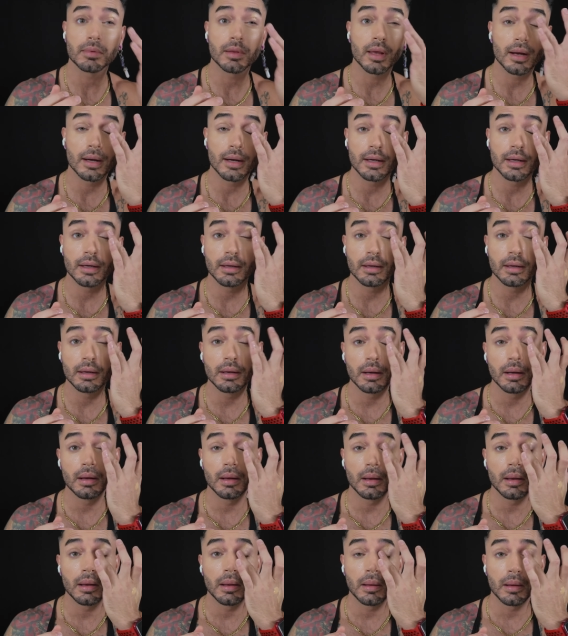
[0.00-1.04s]
there,
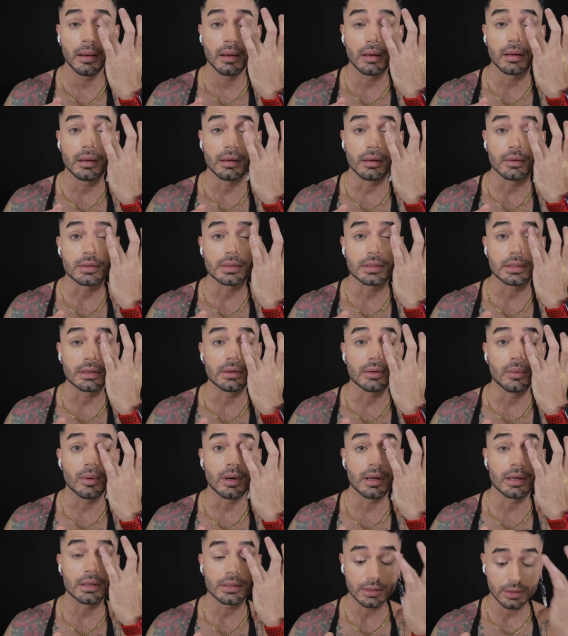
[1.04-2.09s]
you still
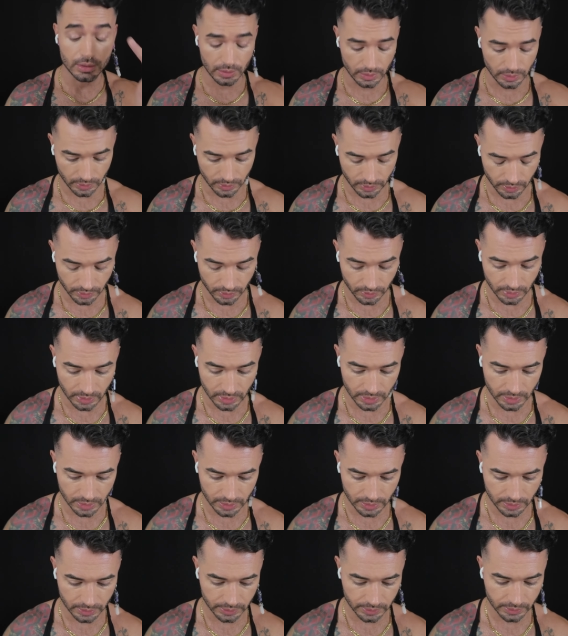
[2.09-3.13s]
want to
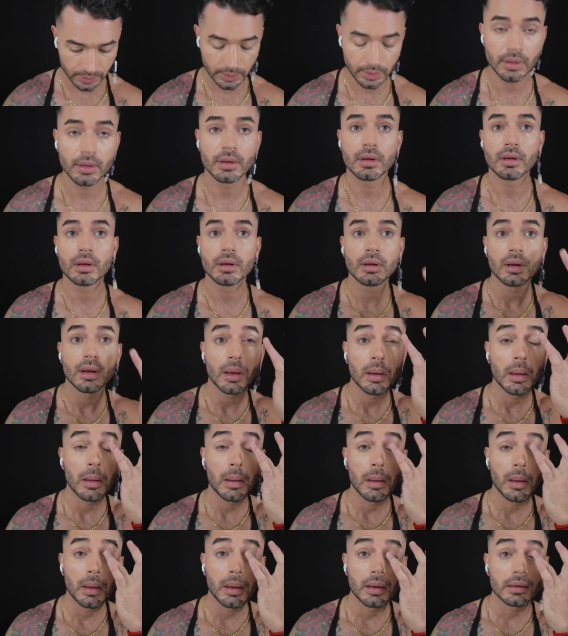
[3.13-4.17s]

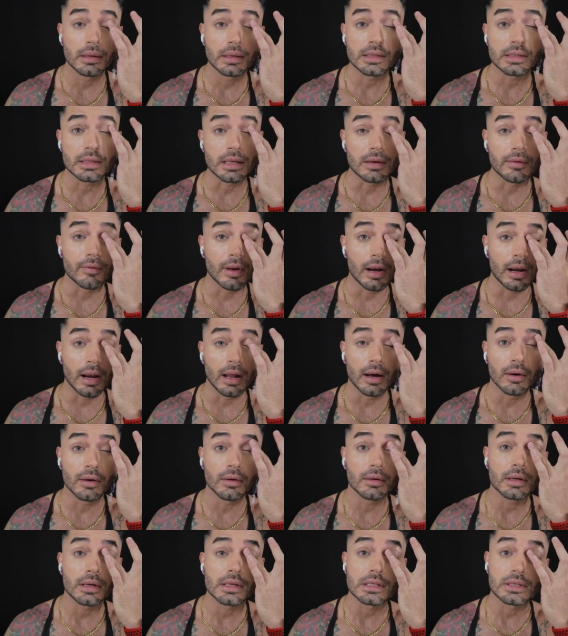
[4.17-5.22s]
just even it
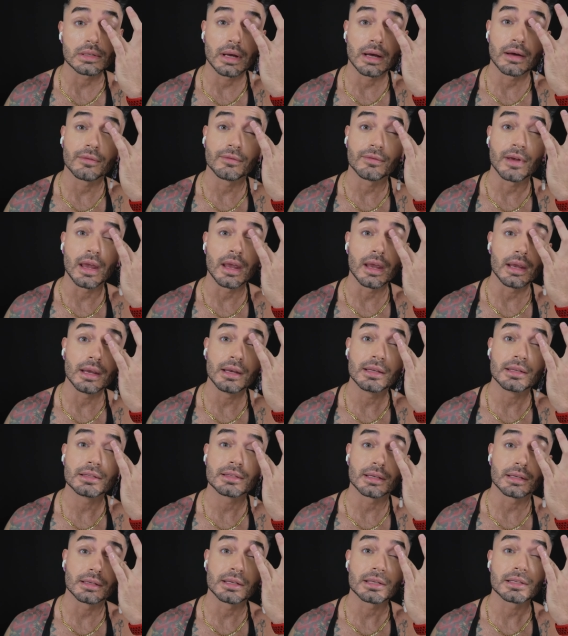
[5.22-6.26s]
out because you have veins
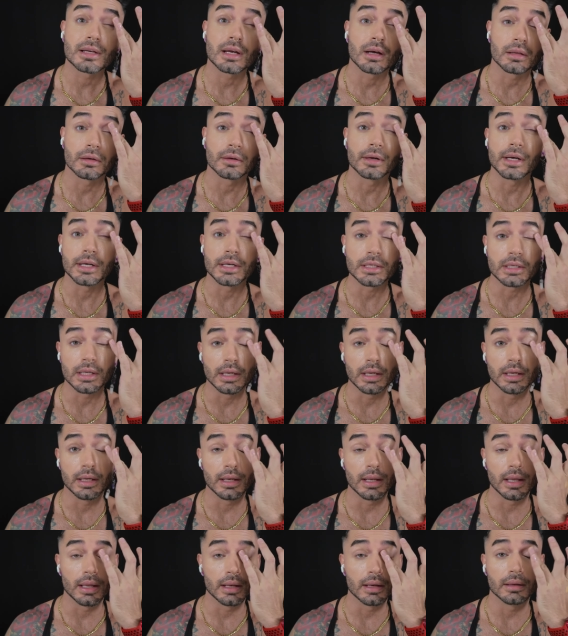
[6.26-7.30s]
and
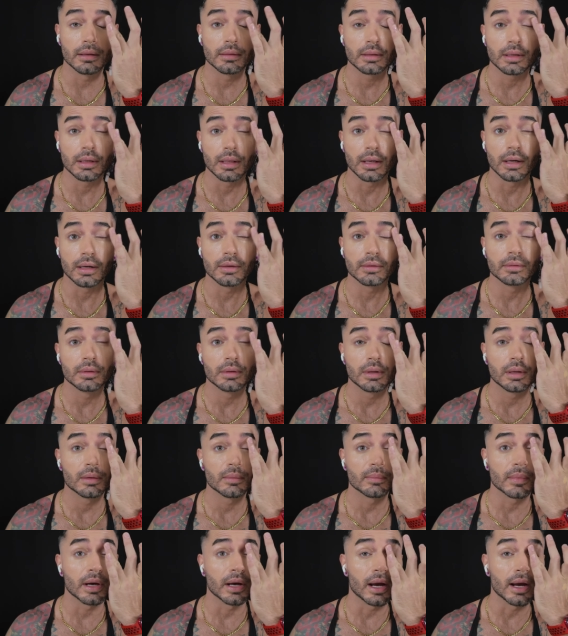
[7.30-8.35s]
discoloration, and you know,
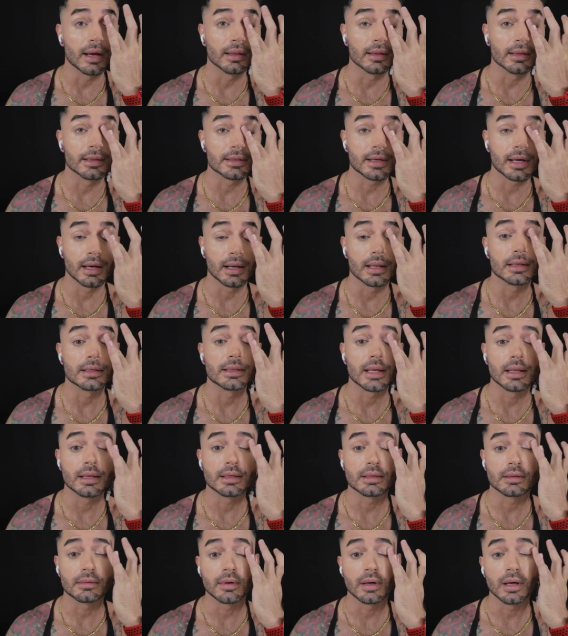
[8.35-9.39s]
my eyelids kind of tend
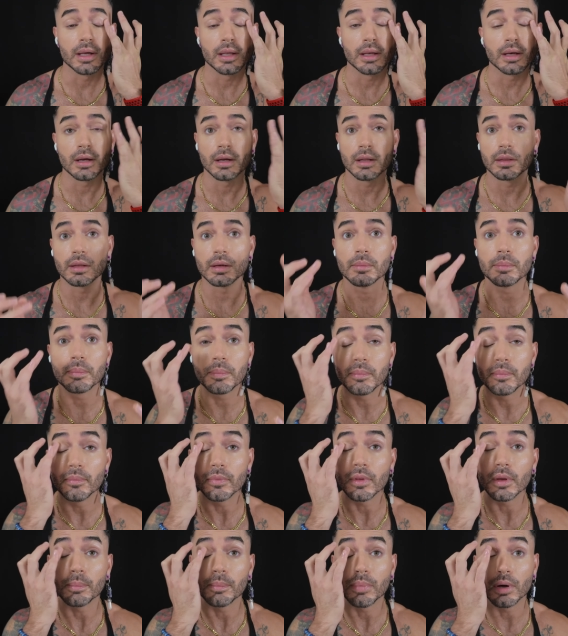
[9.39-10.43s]
to run on
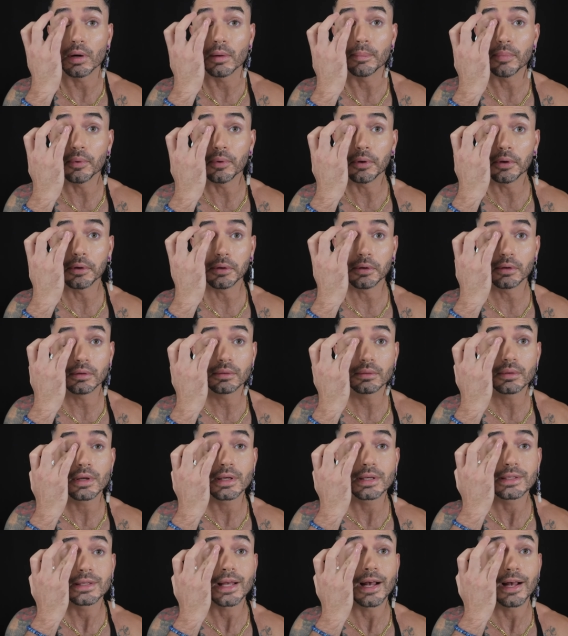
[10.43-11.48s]
the purple
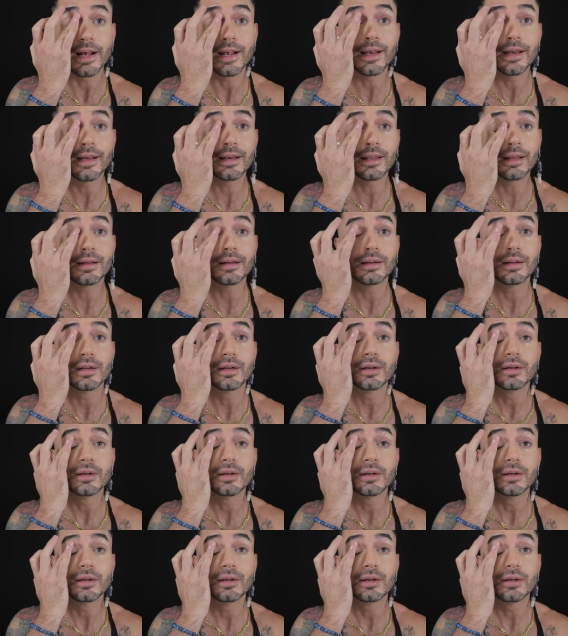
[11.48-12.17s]
side.